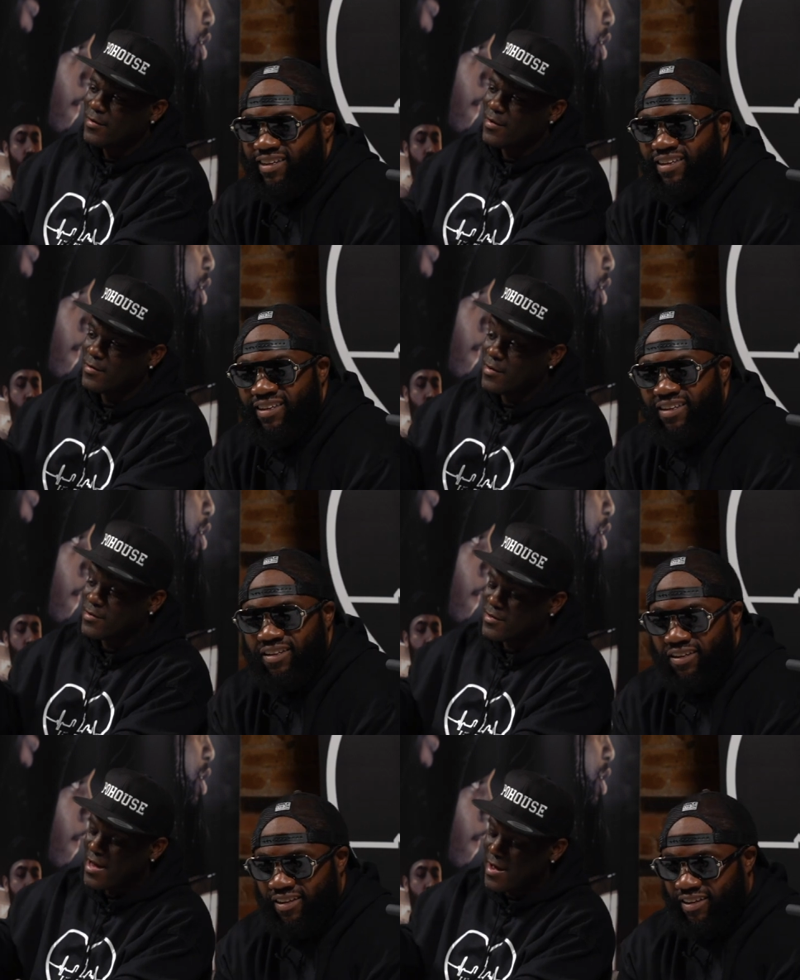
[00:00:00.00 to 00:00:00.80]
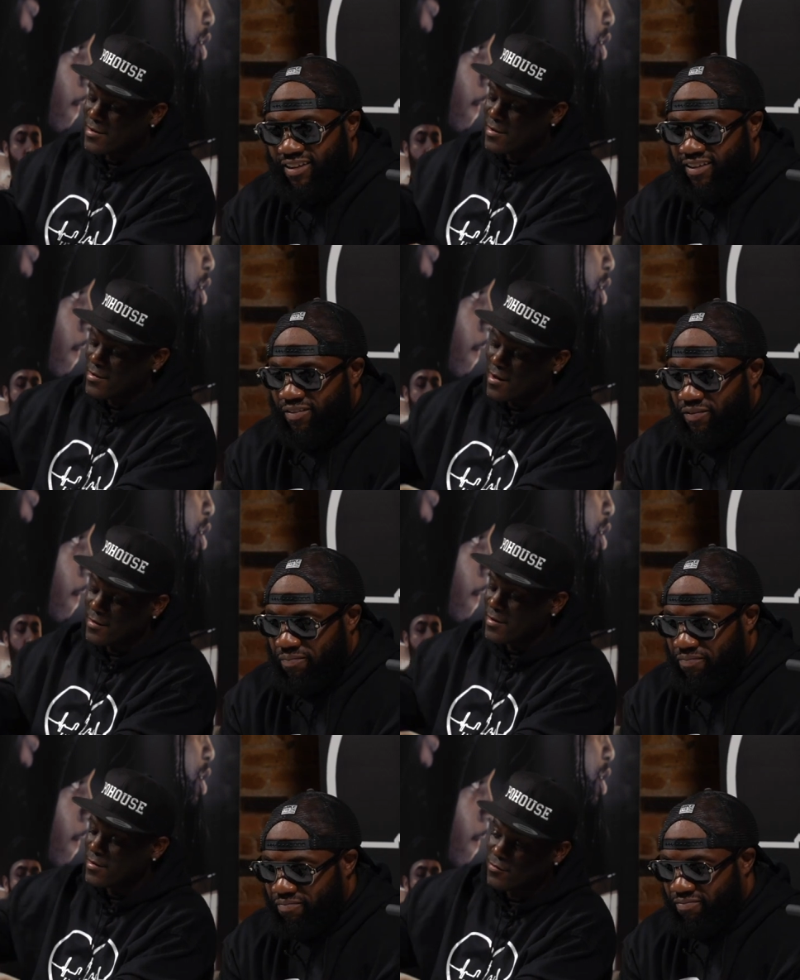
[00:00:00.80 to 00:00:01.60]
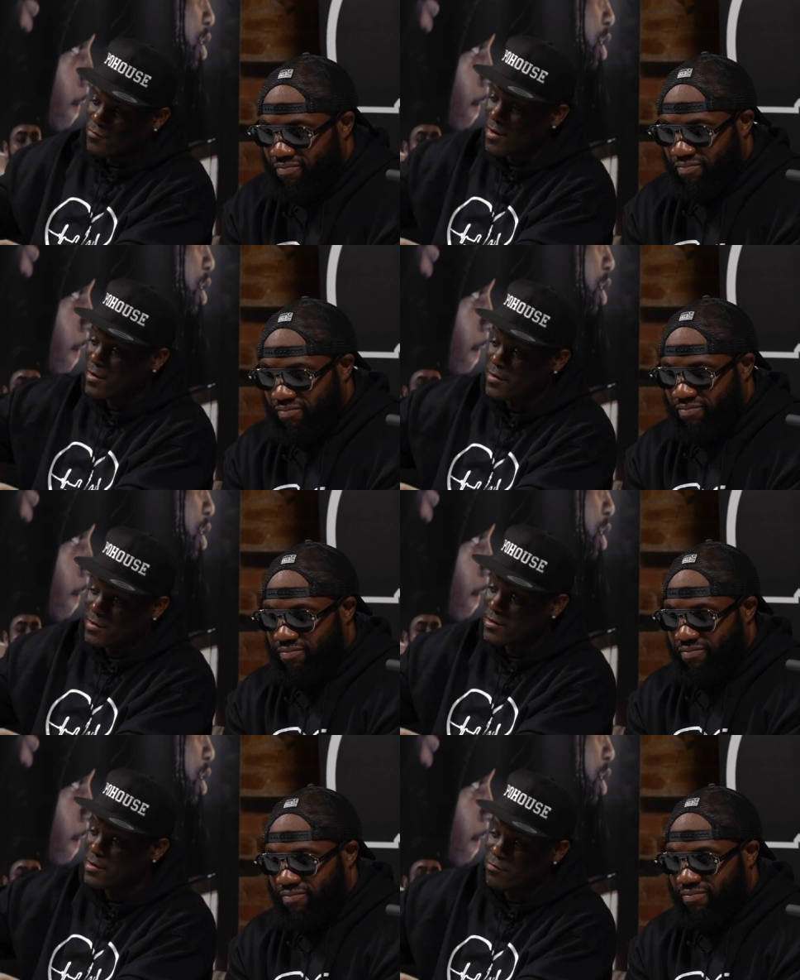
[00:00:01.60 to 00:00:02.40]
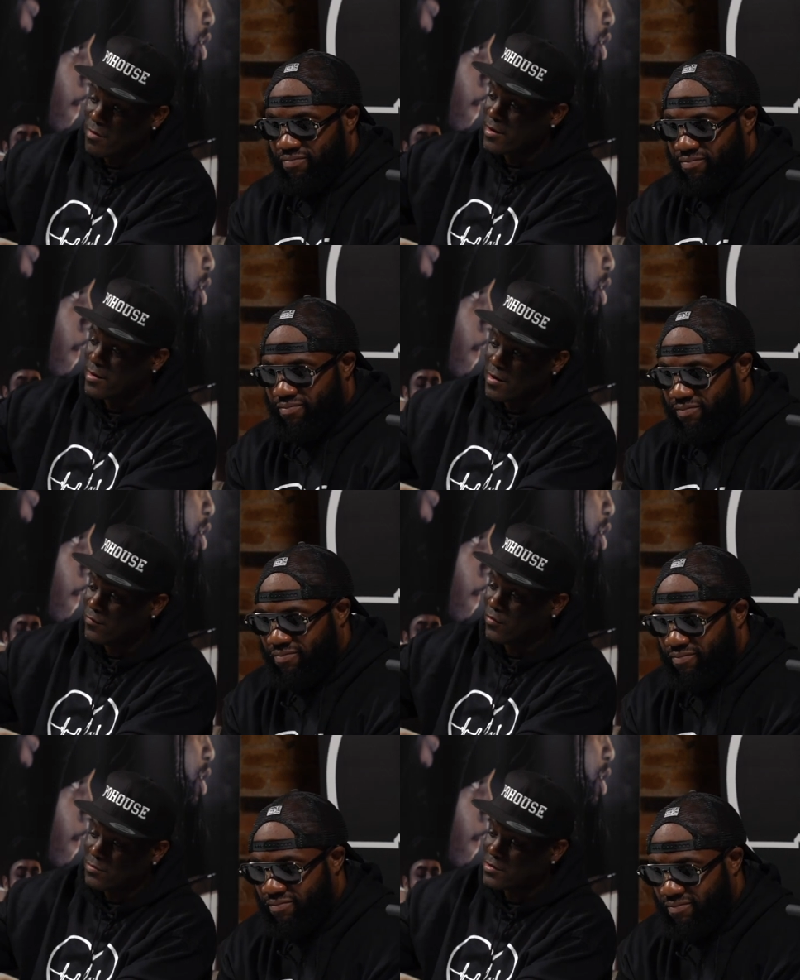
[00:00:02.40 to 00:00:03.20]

Speaker 1: the, the shot. The young niggas running this shit right now from